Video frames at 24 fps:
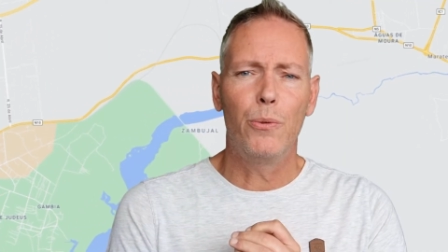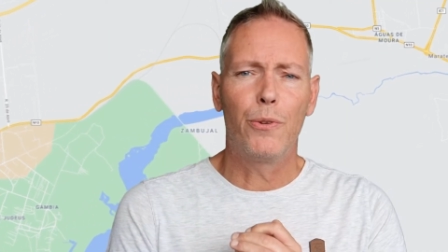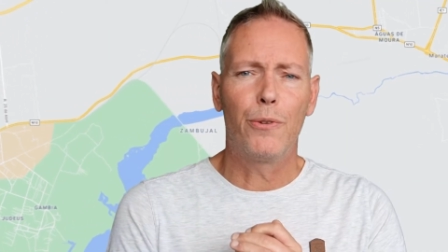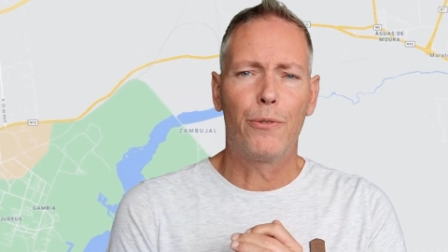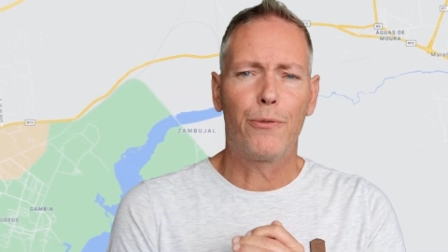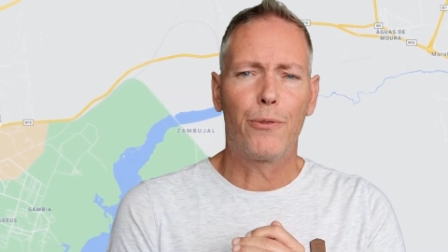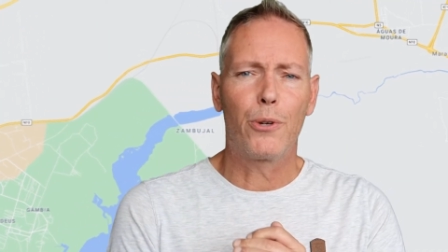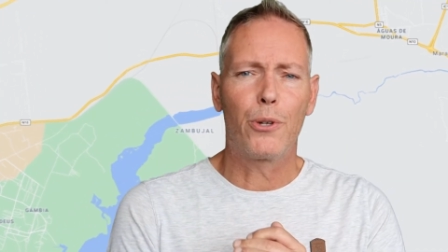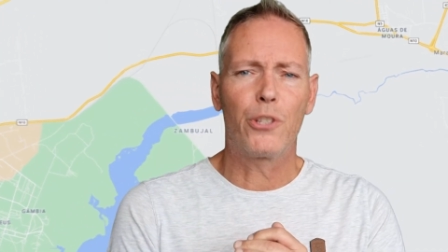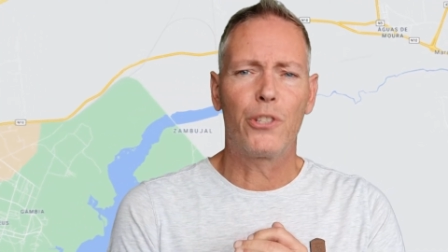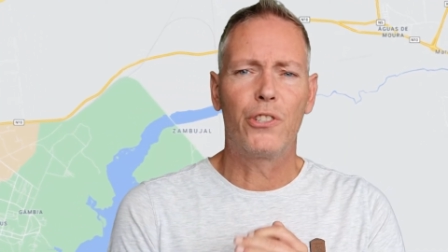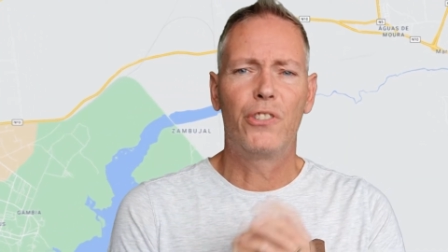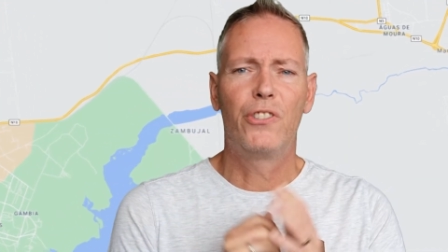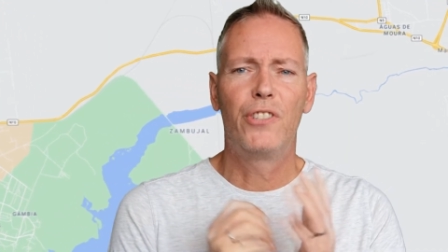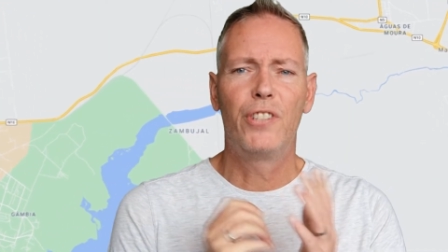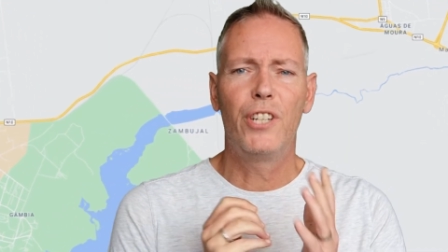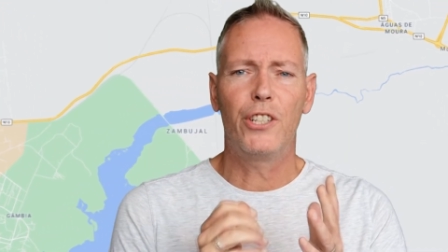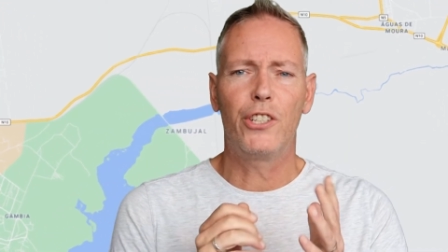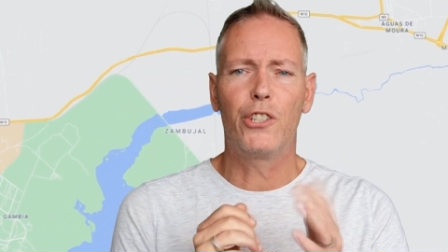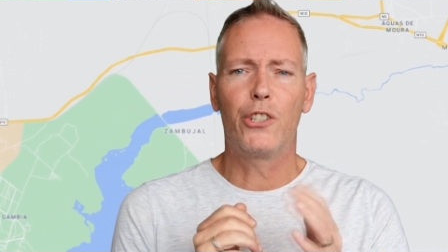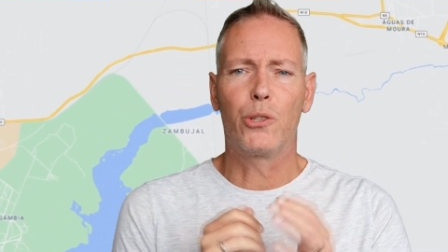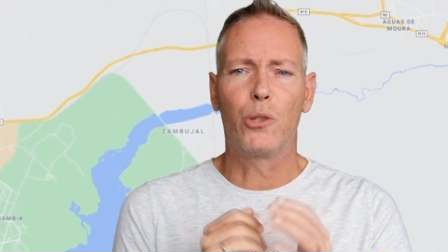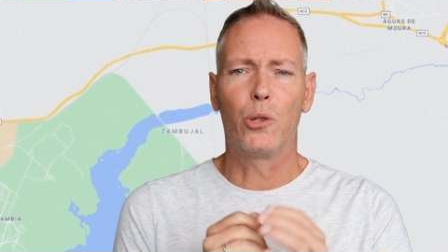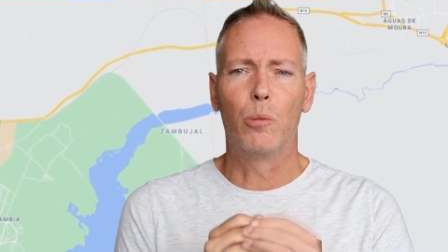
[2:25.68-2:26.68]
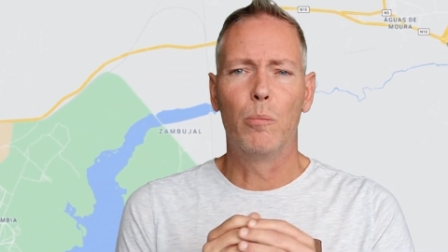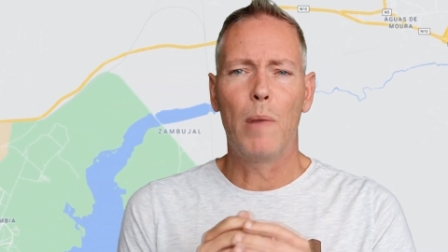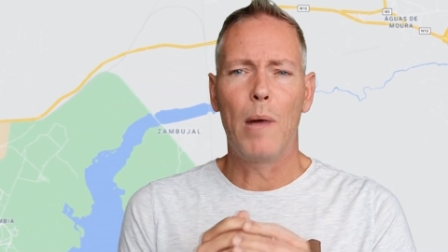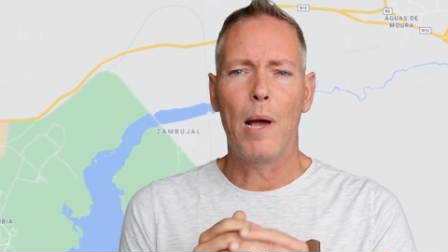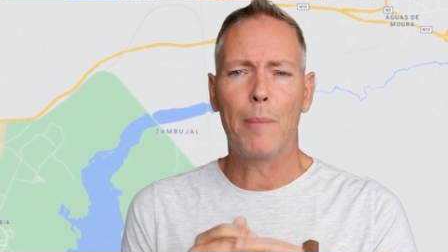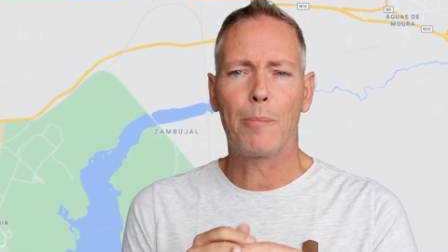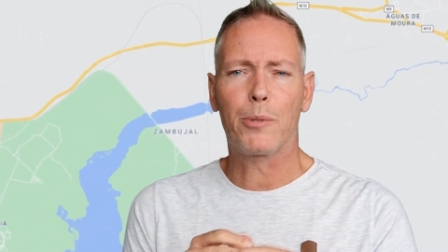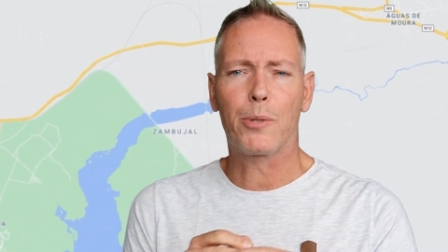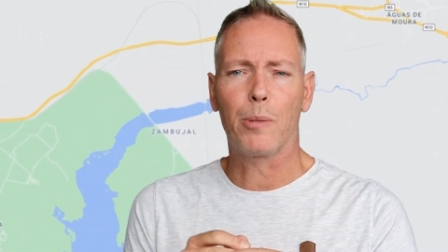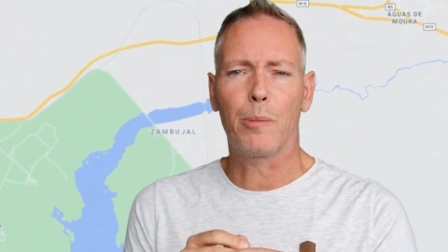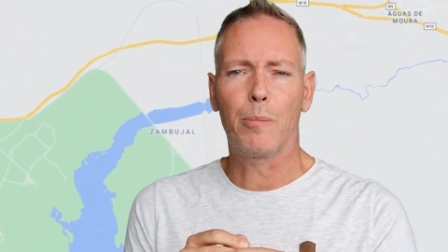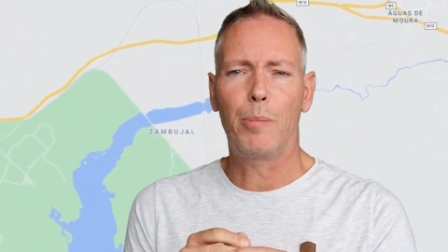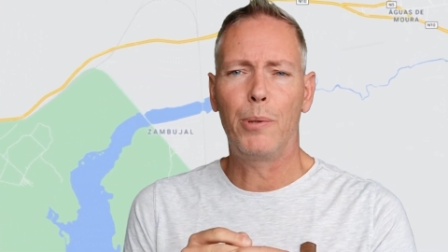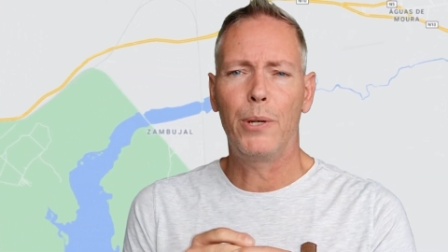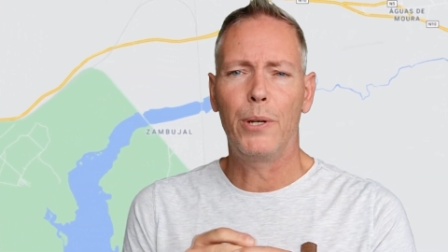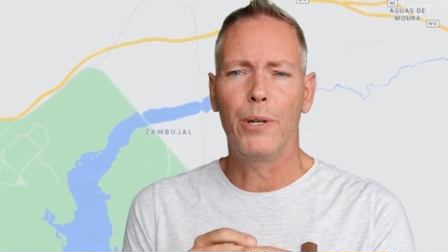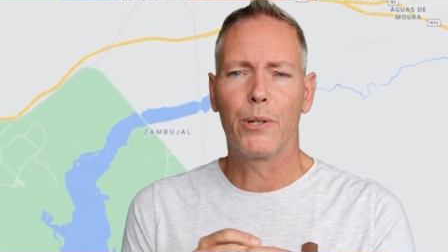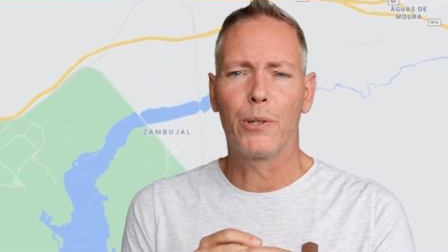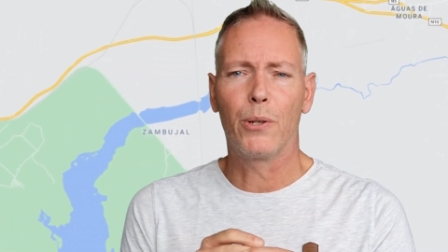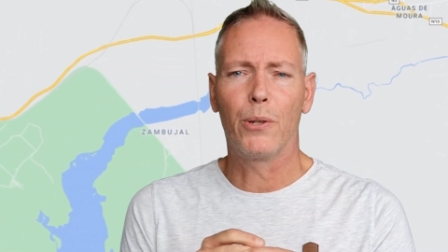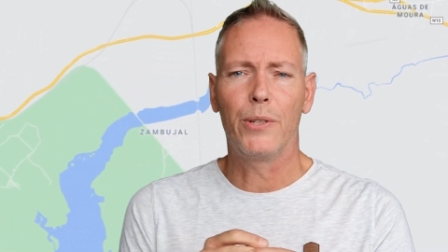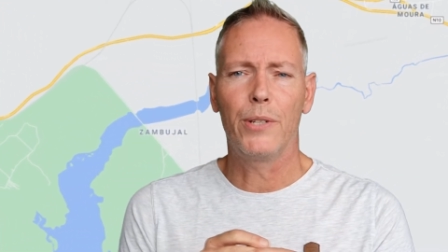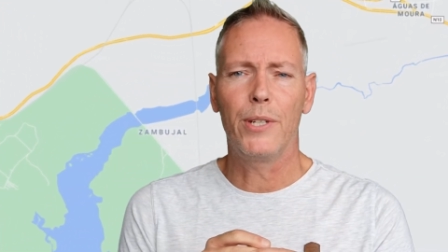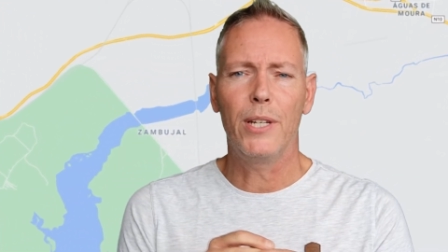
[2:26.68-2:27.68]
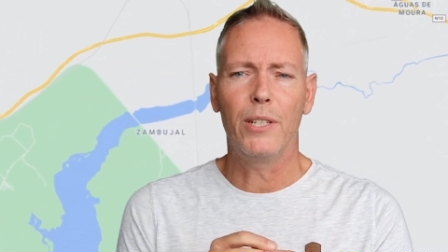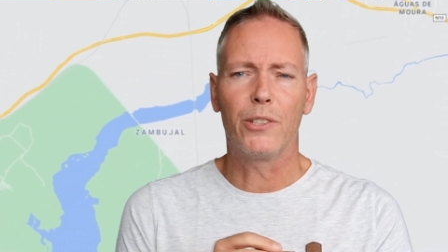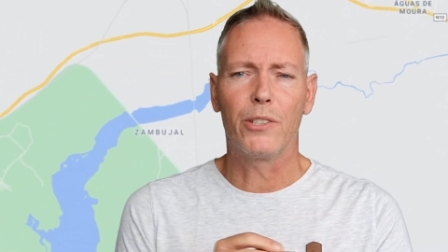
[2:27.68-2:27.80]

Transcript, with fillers: the first digital maps appeared on the